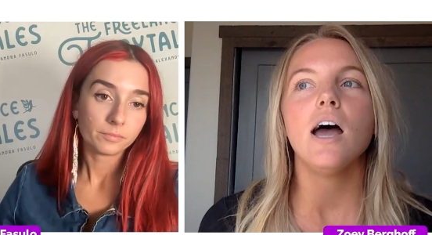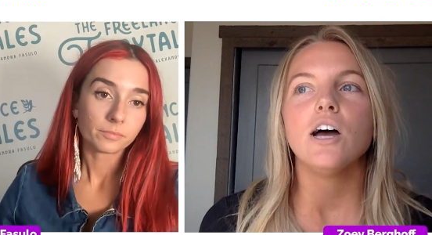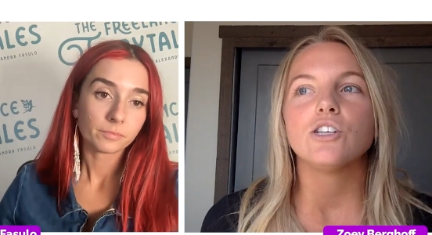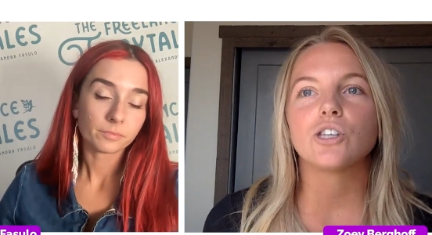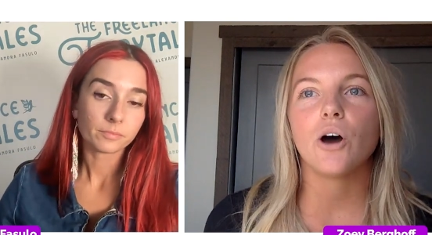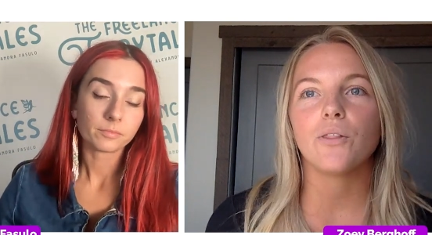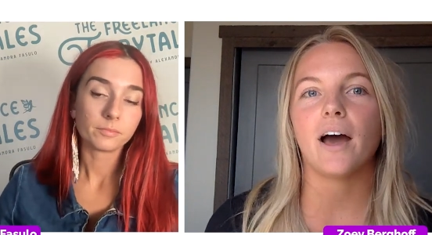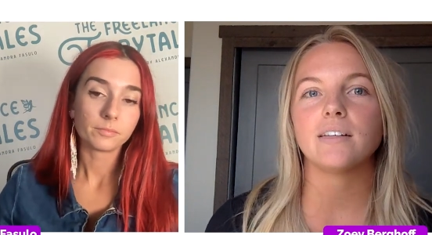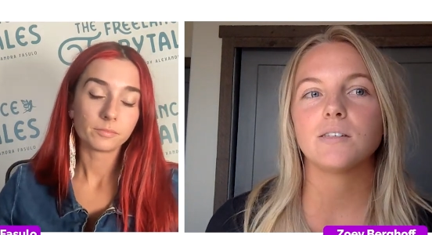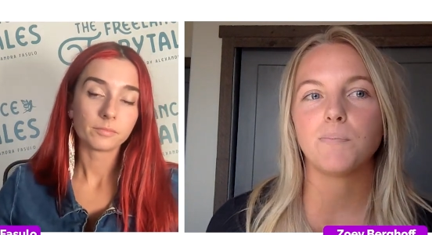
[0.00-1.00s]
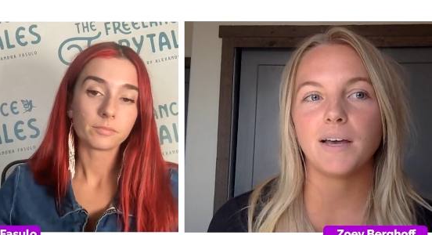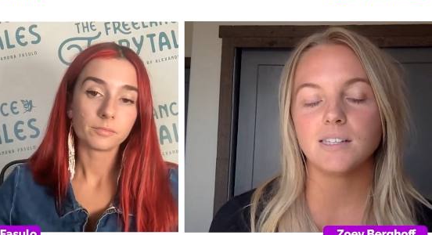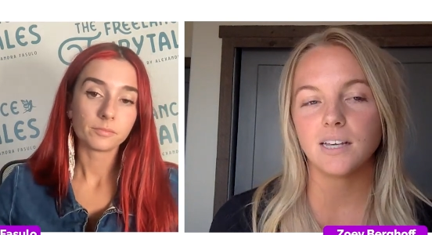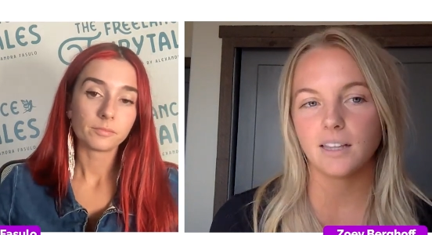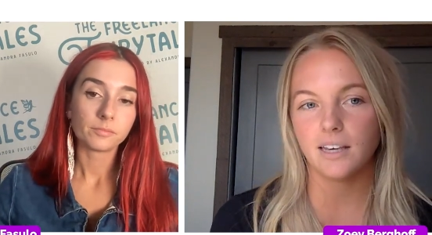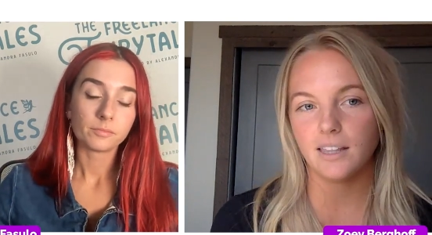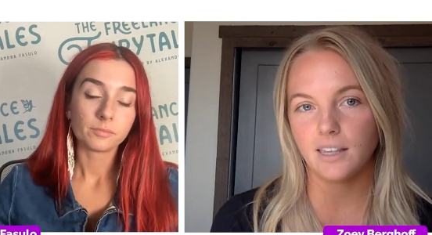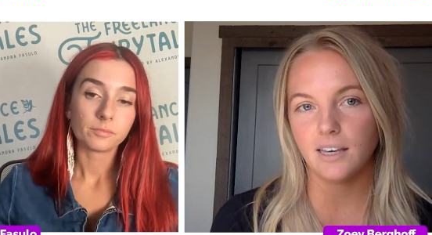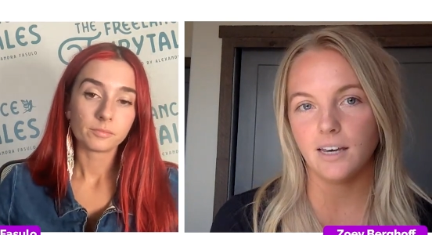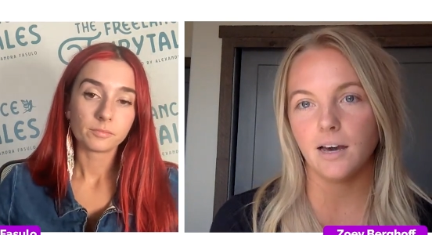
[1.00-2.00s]
Speaker 1: So that's basically
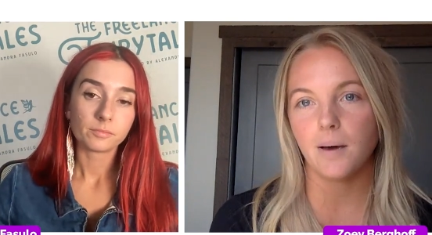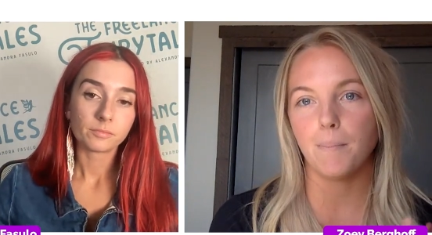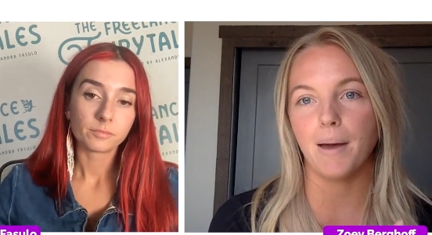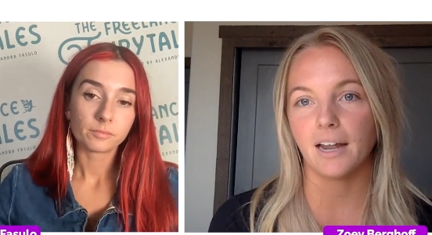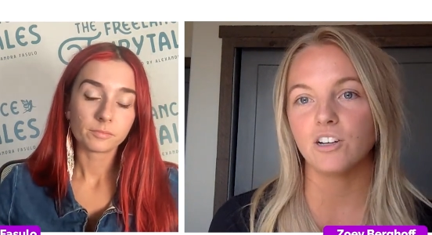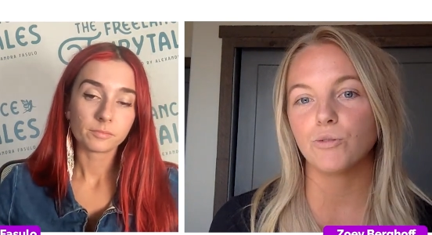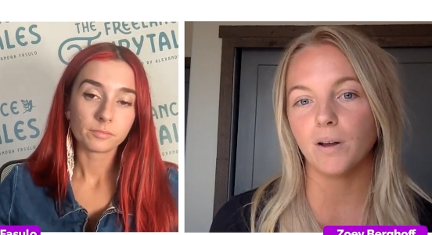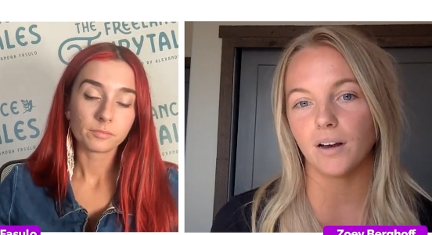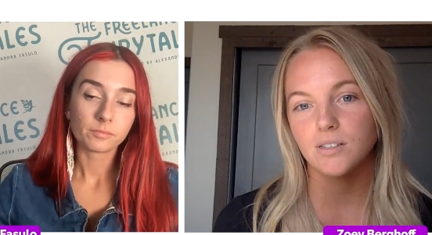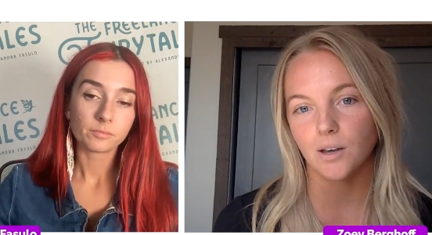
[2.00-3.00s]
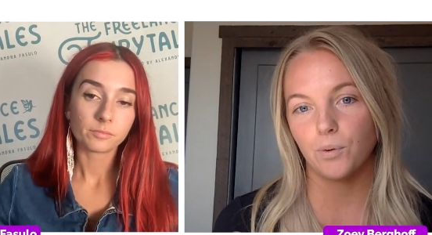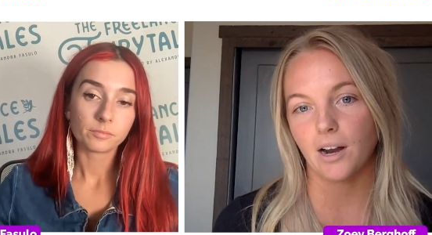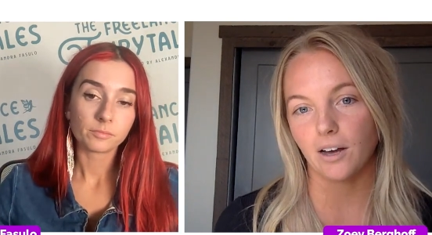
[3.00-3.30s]
the management of someone